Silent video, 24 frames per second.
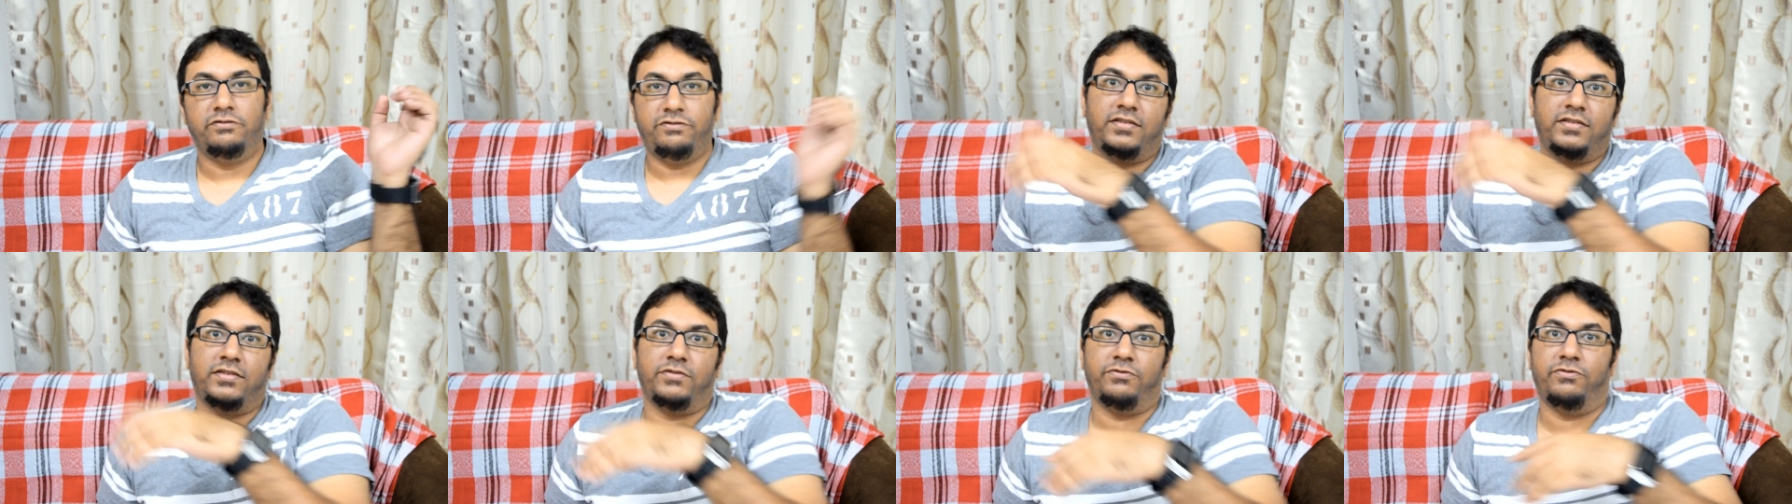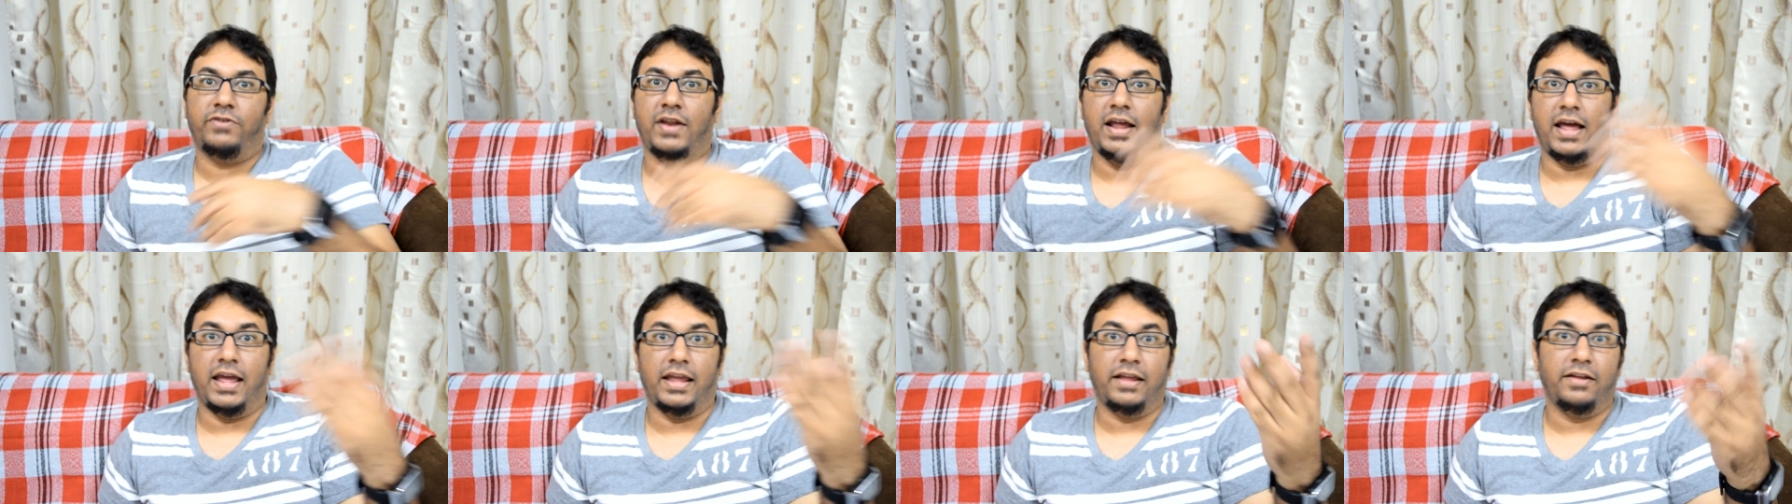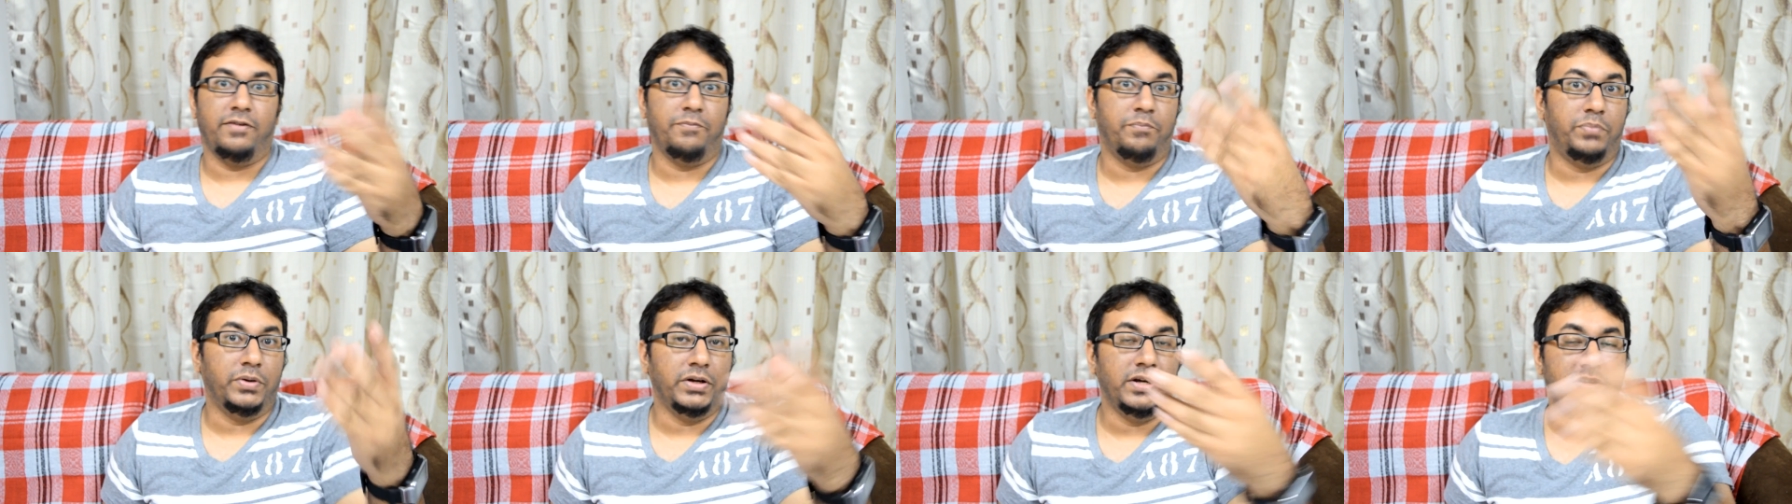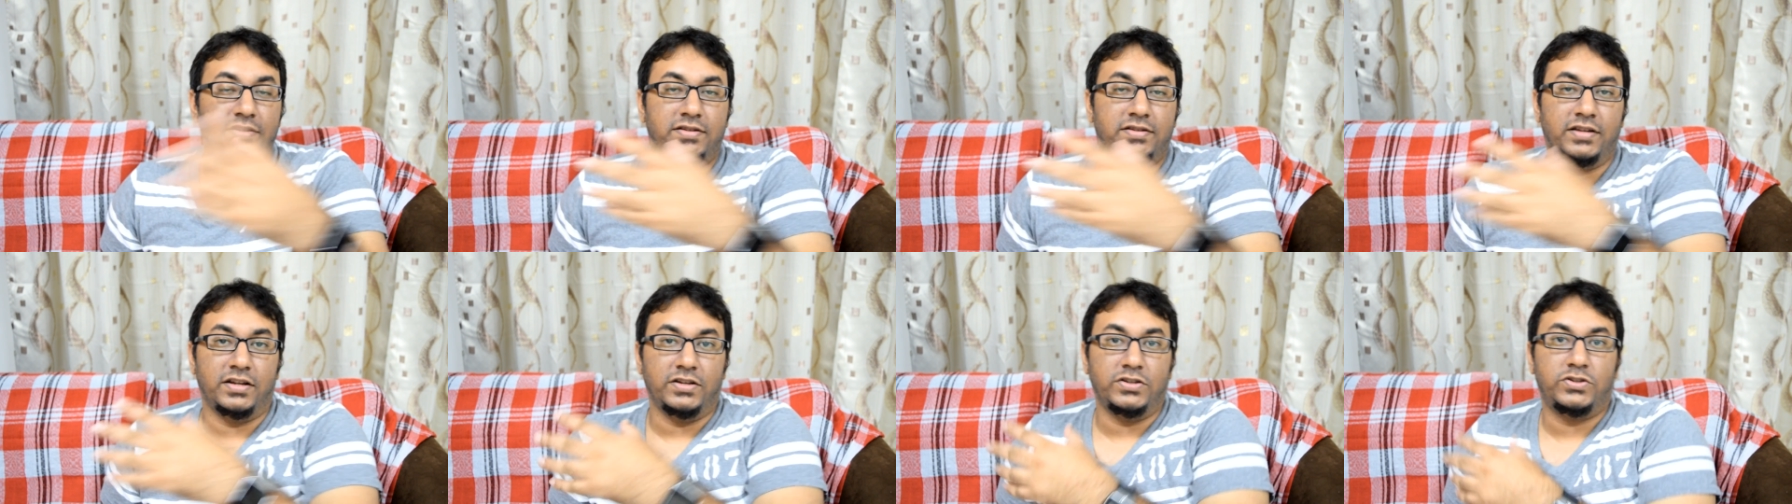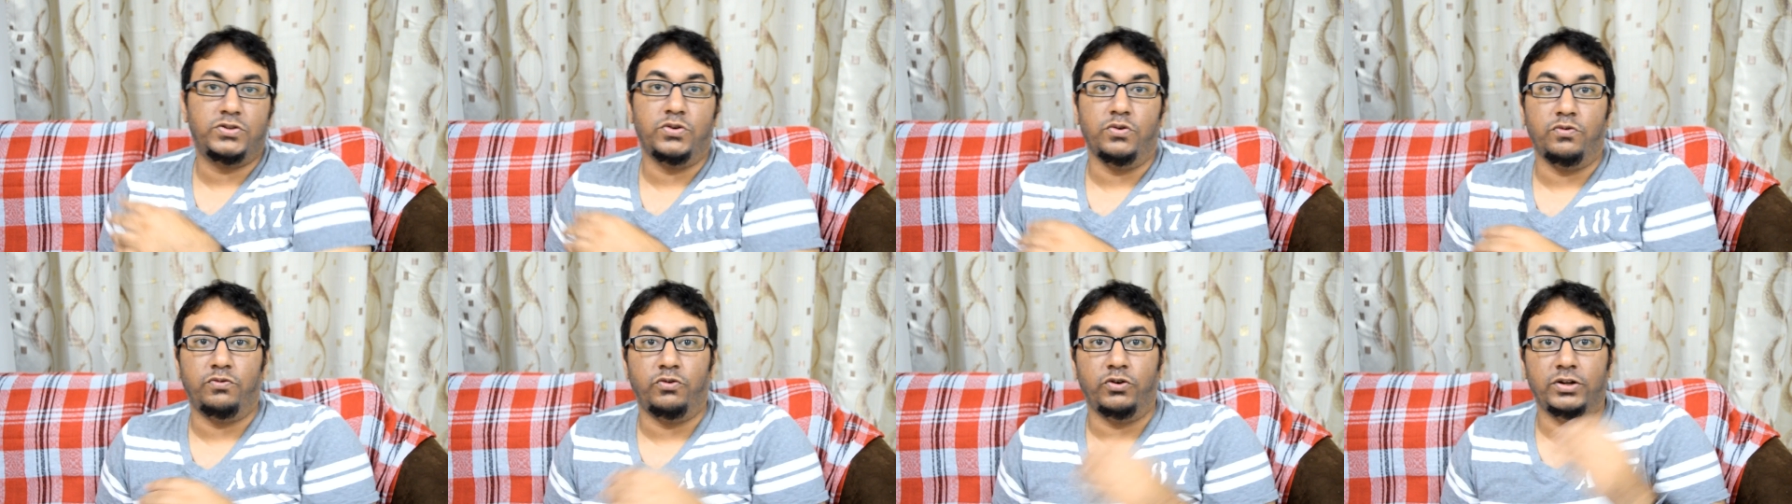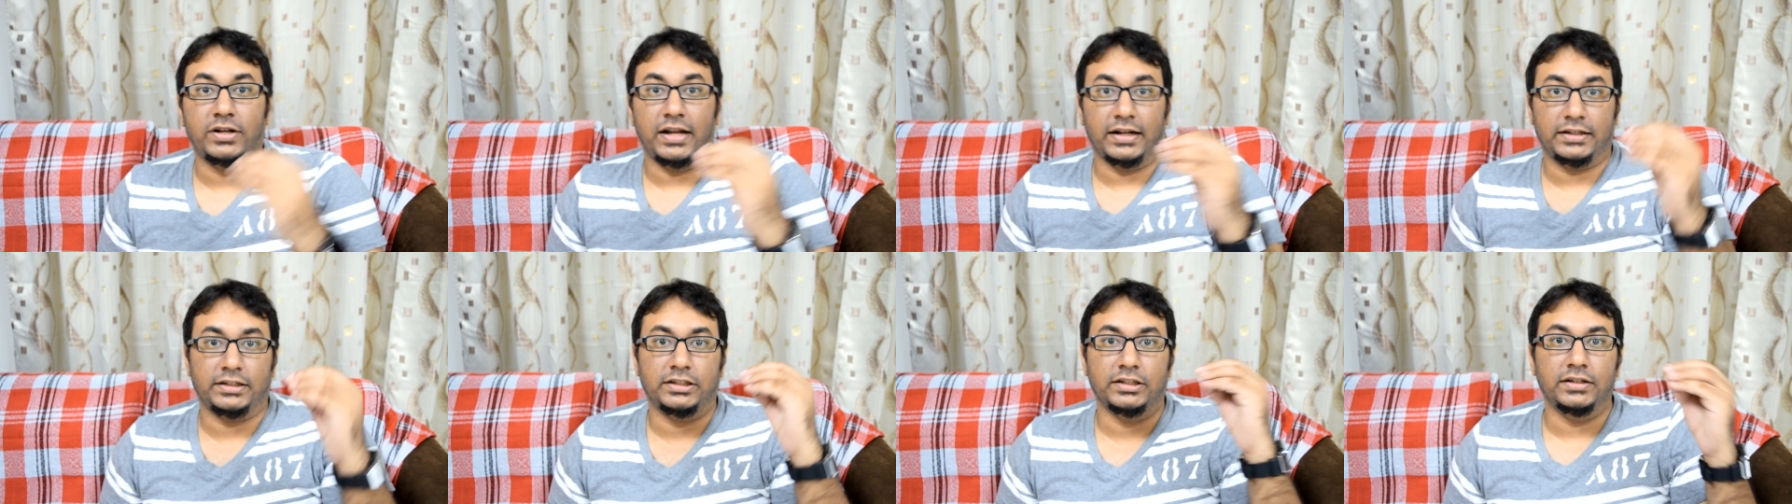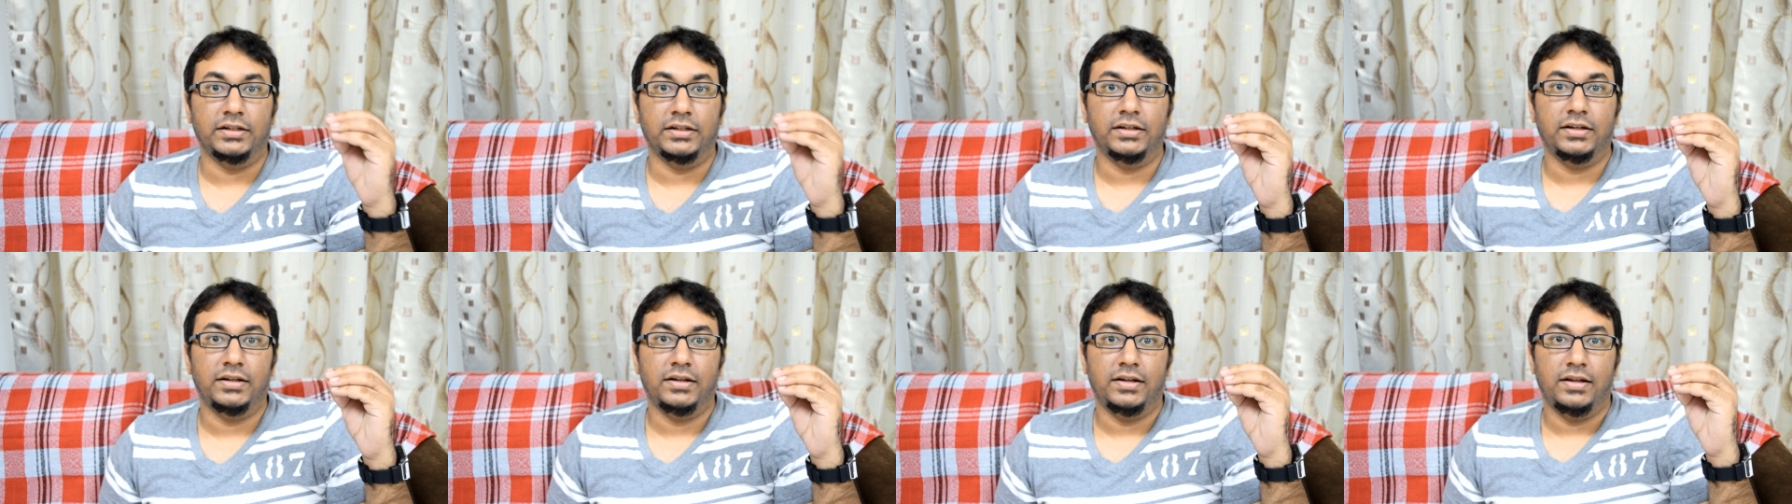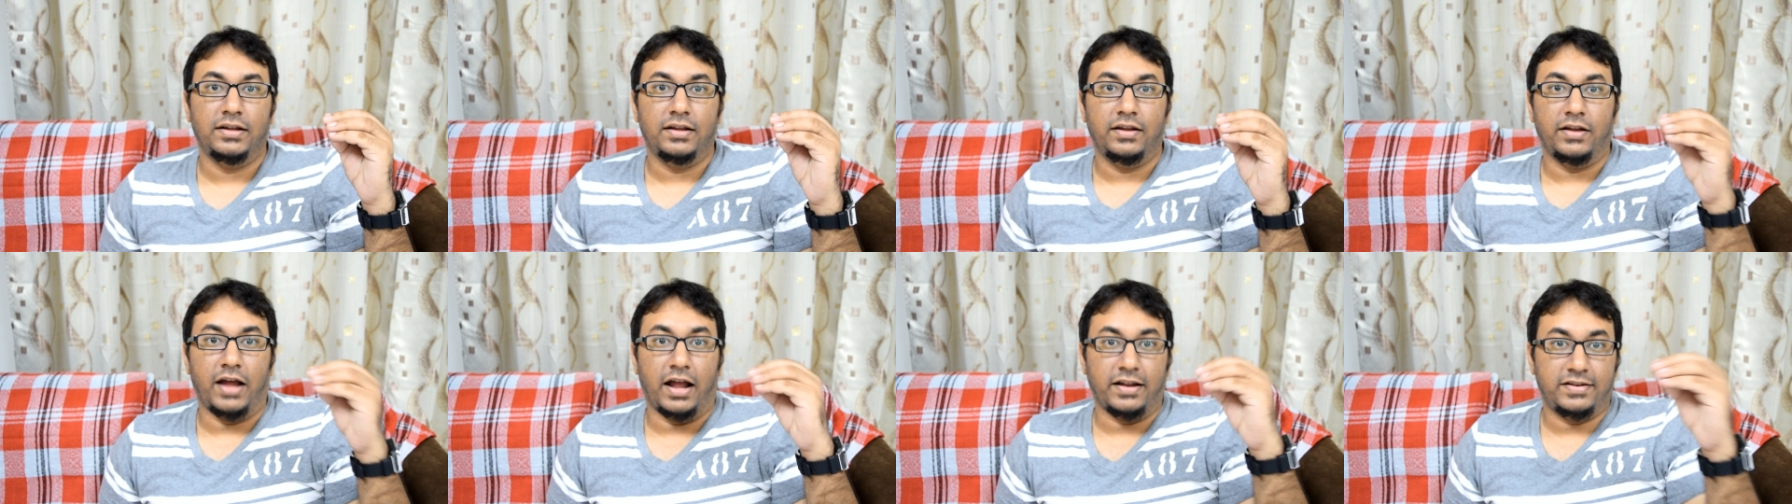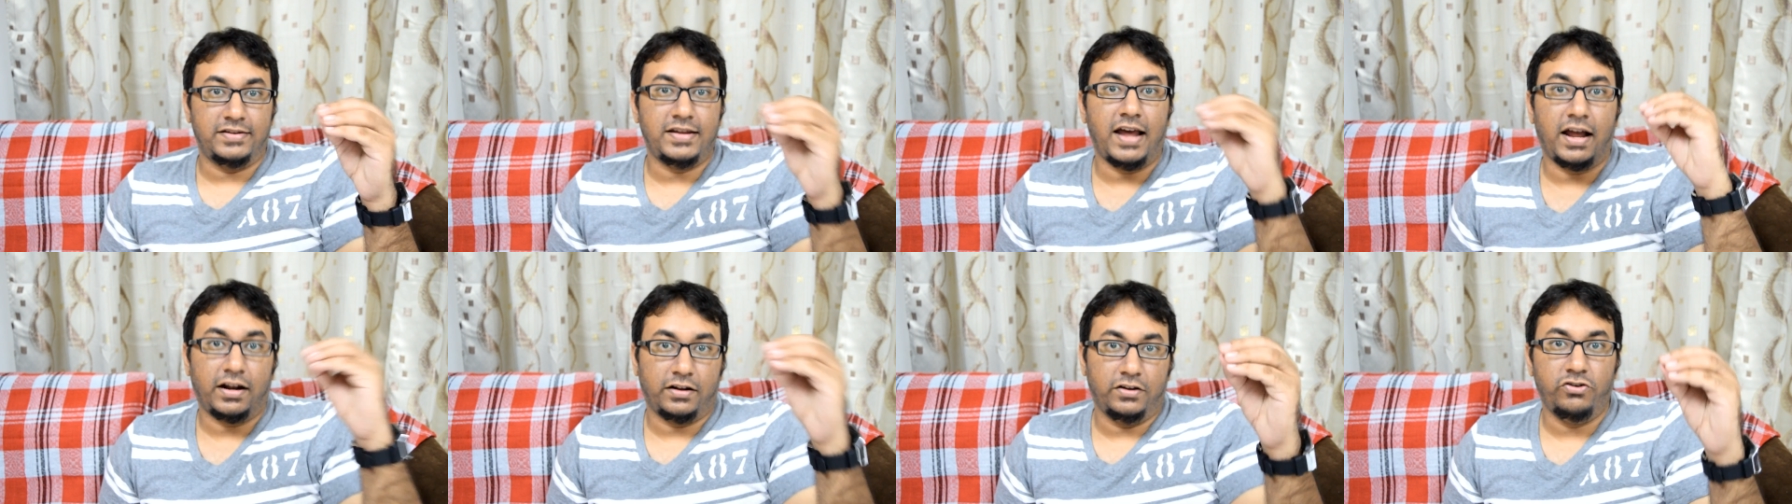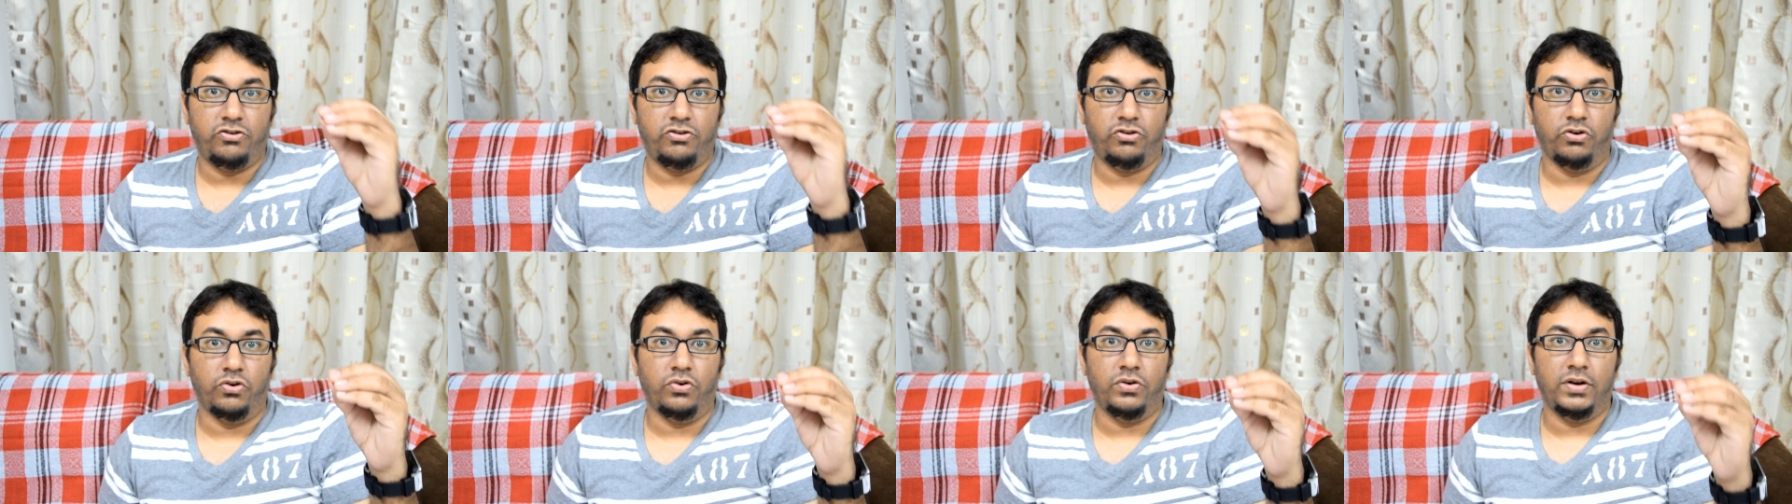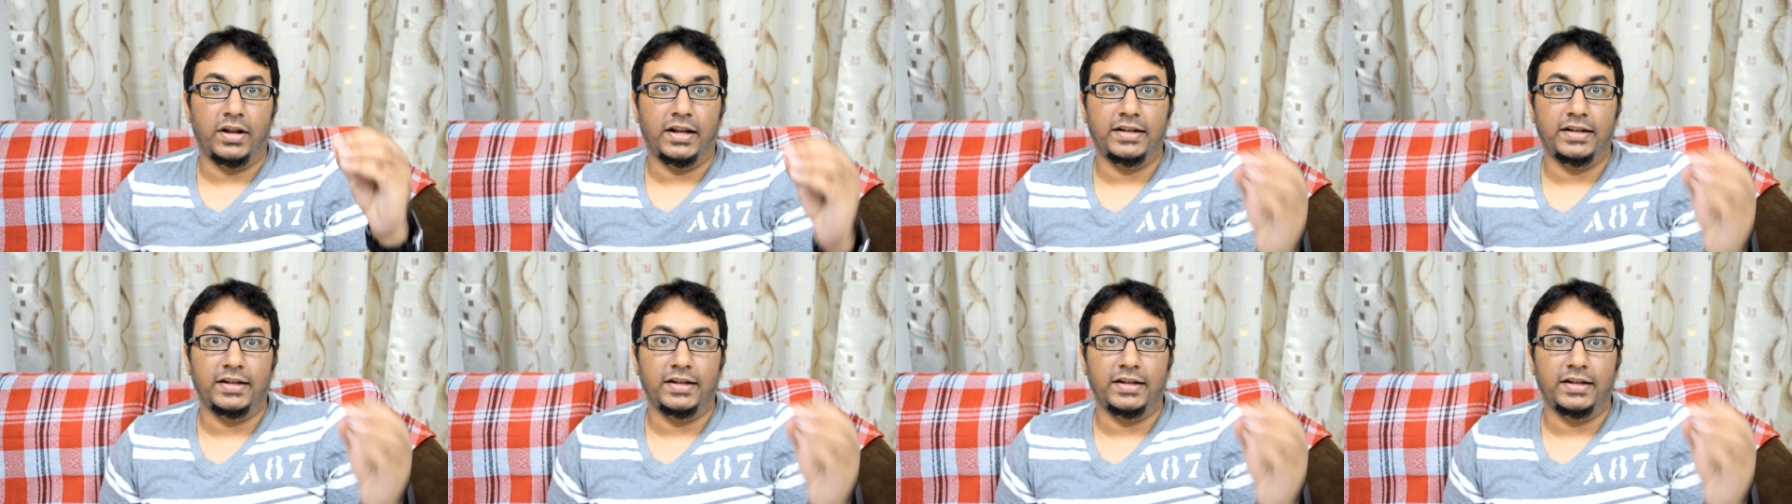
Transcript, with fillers: flying birds and so forth that could attack the drone.